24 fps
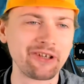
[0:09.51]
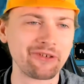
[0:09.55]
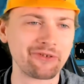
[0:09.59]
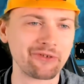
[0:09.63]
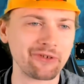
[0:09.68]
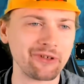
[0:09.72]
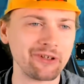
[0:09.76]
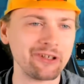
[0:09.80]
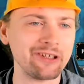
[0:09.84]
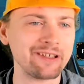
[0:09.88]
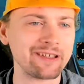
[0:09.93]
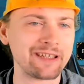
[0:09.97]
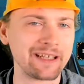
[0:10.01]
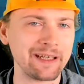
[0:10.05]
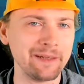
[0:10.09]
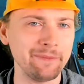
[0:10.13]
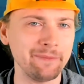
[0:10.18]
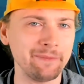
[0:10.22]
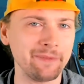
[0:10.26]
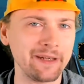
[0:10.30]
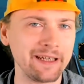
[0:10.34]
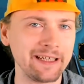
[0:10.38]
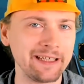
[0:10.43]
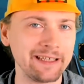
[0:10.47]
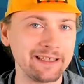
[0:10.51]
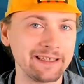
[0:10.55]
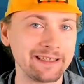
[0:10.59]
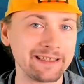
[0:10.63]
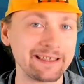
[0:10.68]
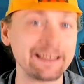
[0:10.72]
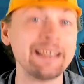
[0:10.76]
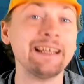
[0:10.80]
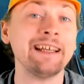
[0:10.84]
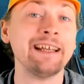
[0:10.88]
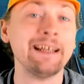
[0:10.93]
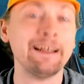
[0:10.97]
your ruined
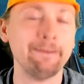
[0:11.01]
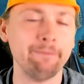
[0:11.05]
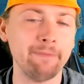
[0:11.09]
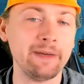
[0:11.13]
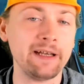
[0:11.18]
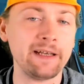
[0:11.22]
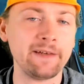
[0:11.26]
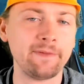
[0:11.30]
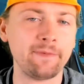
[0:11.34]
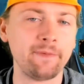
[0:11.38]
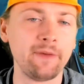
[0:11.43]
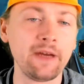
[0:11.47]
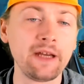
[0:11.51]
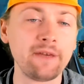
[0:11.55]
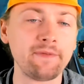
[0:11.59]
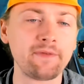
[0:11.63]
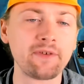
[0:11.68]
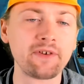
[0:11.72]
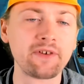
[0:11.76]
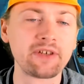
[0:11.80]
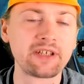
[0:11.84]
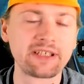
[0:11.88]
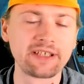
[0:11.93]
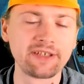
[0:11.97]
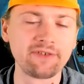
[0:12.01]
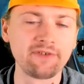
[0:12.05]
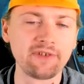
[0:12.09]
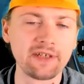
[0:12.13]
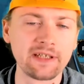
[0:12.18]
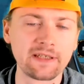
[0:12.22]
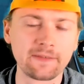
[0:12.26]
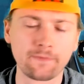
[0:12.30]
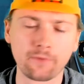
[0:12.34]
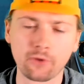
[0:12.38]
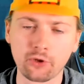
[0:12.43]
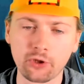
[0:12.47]
campaigns. My favorite
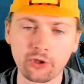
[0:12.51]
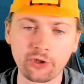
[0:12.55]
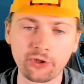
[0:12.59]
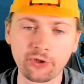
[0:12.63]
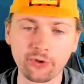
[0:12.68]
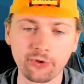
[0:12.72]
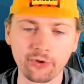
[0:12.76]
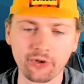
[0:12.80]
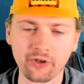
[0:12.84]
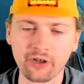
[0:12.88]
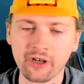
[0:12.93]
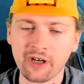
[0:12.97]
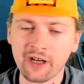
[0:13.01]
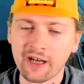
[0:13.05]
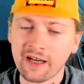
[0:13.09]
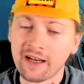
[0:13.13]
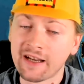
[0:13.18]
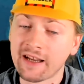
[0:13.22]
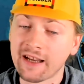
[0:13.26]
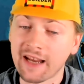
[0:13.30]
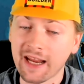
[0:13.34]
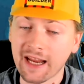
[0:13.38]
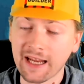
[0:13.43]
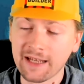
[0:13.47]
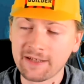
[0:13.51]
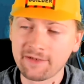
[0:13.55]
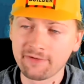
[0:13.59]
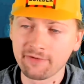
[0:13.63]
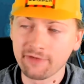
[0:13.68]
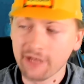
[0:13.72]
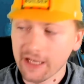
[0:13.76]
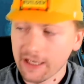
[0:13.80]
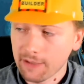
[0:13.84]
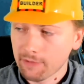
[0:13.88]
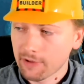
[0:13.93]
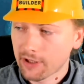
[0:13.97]
series for sure. And
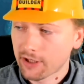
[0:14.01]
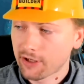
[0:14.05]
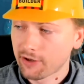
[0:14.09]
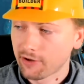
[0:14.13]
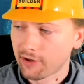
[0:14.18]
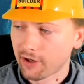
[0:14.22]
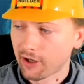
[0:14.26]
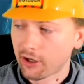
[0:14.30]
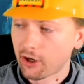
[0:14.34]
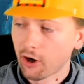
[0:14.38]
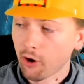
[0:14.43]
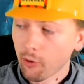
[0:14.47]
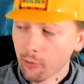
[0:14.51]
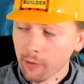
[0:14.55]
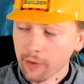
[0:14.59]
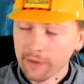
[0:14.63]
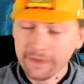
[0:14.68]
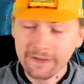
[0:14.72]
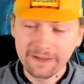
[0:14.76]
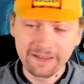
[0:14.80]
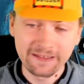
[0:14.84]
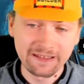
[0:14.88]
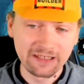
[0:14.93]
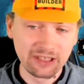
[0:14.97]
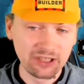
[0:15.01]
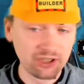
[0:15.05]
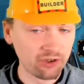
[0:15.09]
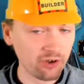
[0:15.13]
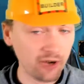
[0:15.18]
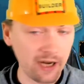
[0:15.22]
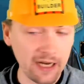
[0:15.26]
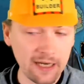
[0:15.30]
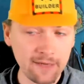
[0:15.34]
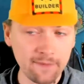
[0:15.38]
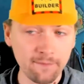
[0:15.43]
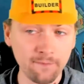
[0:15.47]
today we are gonna go and
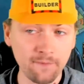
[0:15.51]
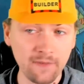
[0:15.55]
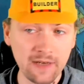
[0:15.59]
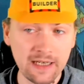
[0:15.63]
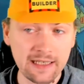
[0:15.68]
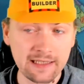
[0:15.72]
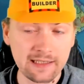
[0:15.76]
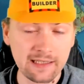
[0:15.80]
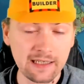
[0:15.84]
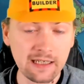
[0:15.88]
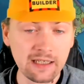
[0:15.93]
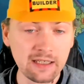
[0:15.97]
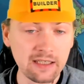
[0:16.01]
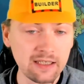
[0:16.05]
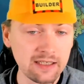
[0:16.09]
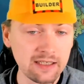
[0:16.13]
try fixing